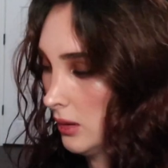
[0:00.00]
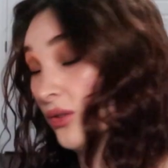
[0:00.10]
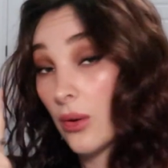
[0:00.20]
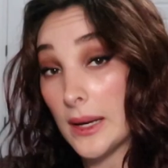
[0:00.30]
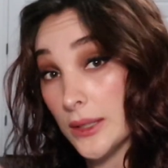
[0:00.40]

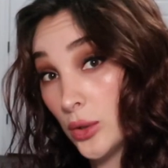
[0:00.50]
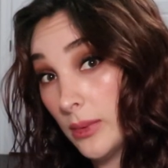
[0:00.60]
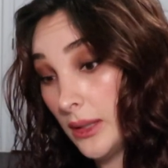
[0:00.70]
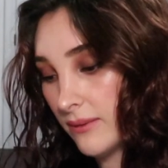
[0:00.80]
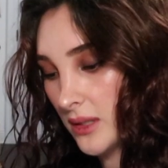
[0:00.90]
So I do
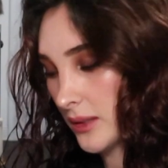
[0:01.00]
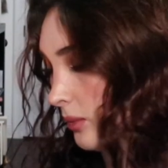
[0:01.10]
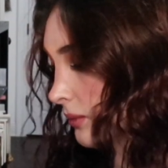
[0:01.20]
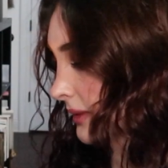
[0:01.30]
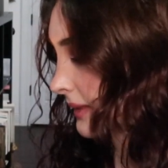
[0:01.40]
believe this
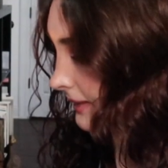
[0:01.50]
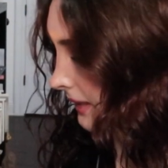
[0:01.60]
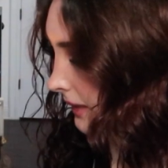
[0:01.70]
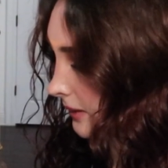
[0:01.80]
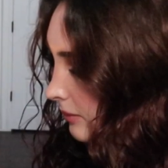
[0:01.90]
one was a
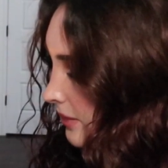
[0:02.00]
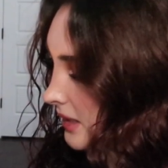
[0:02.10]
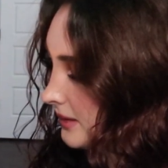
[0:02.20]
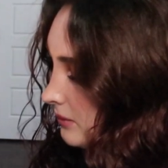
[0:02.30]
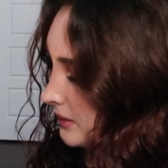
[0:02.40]
sign.
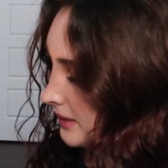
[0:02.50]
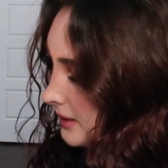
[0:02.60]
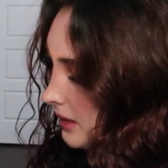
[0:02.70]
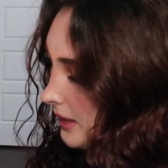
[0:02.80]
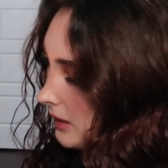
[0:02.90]
Because it was a
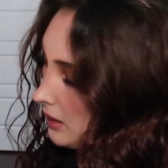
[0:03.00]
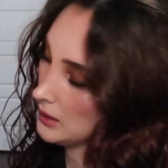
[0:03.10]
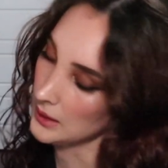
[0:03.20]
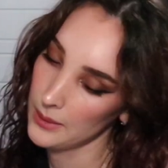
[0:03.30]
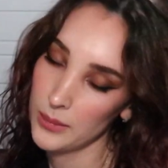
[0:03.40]
sign,
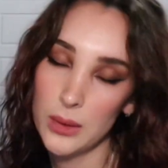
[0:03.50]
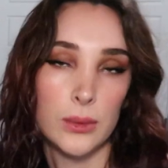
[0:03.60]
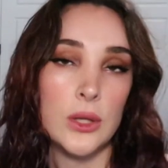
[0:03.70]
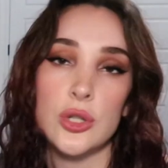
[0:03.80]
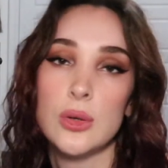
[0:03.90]
let me
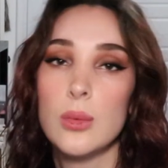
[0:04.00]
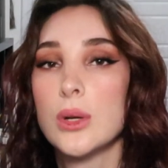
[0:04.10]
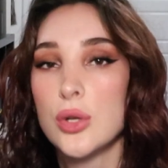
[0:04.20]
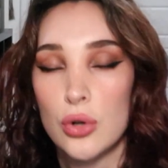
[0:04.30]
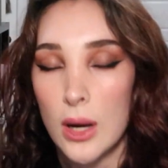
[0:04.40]
read you
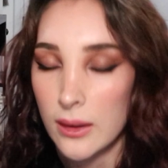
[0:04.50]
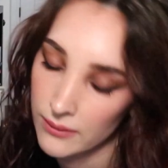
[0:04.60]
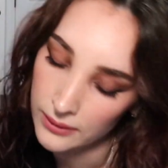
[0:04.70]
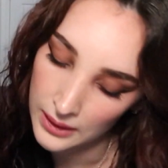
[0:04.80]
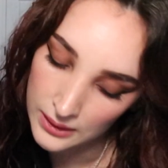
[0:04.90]
what
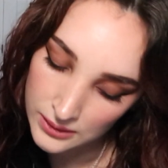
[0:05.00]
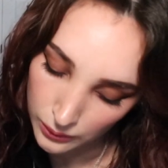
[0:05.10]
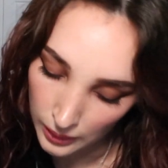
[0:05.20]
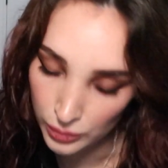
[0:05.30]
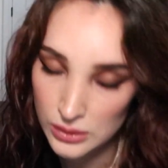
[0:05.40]
dragonflies
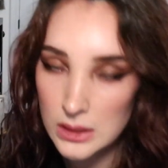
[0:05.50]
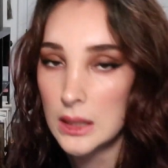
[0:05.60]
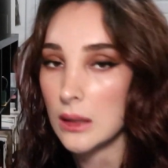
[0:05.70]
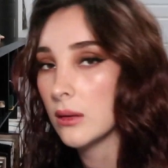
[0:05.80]
represent.